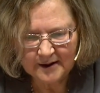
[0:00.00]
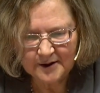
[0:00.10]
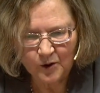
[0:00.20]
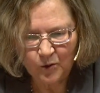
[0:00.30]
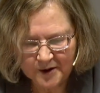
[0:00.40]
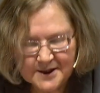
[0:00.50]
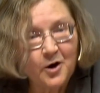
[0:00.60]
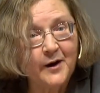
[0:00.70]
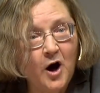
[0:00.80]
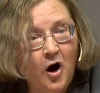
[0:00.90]
what's
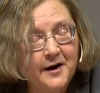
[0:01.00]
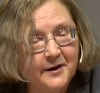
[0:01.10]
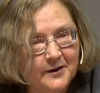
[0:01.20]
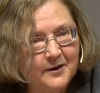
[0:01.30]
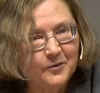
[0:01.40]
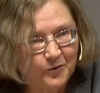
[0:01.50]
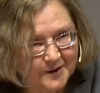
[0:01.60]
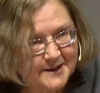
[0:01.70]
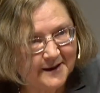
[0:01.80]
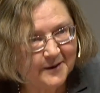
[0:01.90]
going on
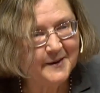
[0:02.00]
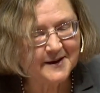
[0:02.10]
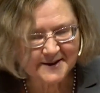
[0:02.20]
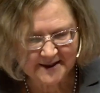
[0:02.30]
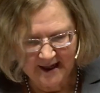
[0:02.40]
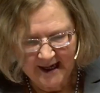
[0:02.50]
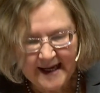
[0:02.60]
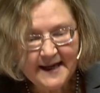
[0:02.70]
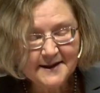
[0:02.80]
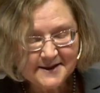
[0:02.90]
with telomeres
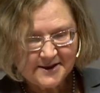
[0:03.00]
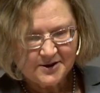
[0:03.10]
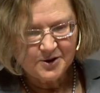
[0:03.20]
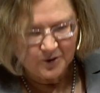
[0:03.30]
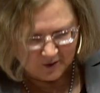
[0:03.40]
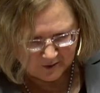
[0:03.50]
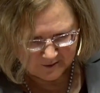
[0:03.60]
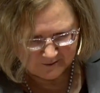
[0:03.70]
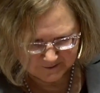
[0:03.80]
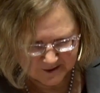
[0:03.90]
is to
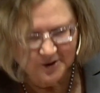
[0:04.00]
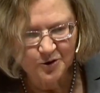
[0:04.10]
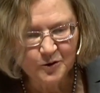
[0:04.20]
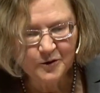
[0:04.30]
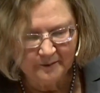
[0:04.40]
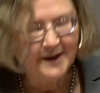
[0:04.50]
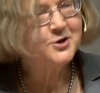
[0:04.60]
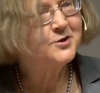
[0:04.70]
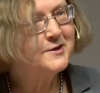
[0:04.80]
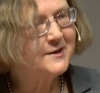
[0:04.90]
do
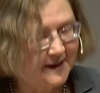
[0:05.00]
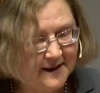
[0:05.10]
measures